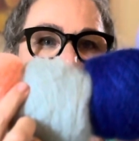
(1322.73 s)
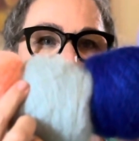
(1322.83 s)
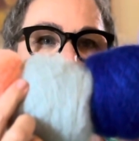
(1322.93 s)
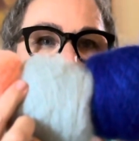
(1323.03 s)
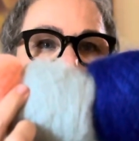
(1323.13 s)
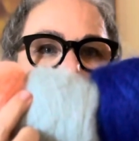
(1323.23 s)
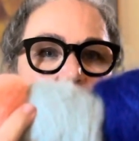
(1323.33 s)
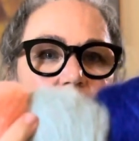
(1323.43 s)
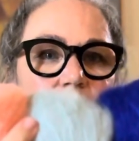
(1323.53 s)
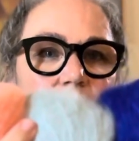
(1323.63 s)
colors,
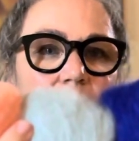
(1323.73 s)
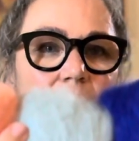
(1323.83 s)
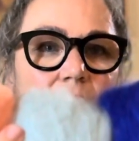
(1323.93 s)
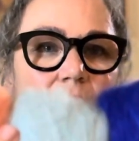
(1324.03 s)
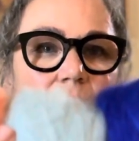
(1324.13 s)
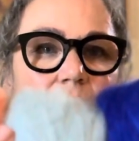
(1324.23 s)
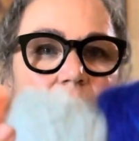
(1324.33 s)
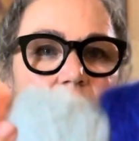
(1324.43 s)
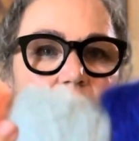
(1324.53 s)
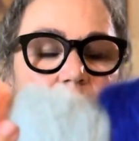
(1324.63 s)

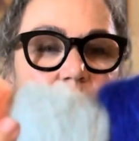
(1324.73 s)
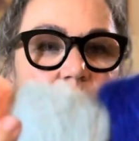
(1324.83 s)
and I'm